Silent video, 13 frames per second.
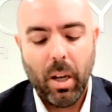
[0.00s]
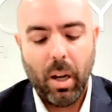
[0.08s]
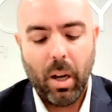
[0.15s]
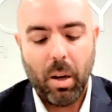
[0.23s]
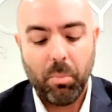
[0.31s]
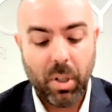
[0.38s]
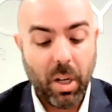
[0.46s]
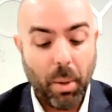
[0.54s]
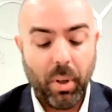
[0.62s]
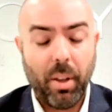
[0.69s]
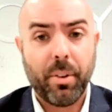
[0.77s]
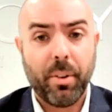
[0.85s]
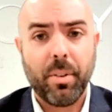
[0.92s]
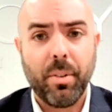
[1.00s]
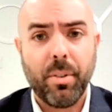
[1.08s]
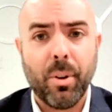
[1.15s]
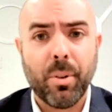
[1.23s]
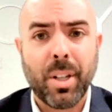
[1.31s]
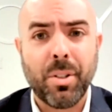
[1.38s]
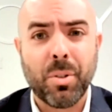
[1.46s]
A couple other
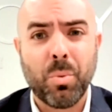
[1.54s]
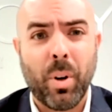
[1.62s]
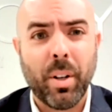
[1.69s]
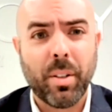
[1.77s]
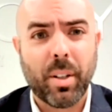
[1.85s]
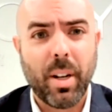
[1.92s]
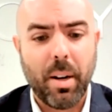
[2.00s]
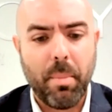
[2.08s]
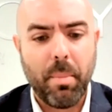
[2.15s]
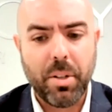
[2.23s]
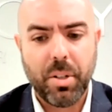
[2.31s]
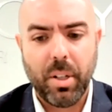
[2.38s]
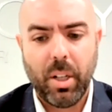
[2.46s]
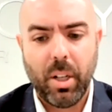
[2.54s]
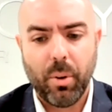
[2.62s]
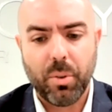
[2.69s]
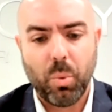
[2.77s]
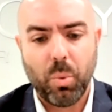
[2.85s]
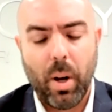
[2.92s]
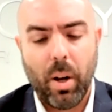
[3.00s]
notes I just wanted to kind of mention here
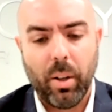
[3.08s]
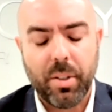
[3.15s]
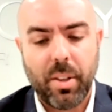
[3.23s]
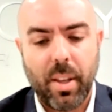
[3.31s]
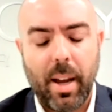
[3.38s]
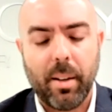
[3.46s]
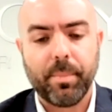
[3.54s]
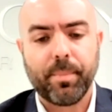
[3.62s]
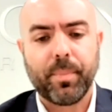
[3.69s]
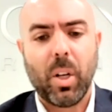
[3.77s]
as well is that,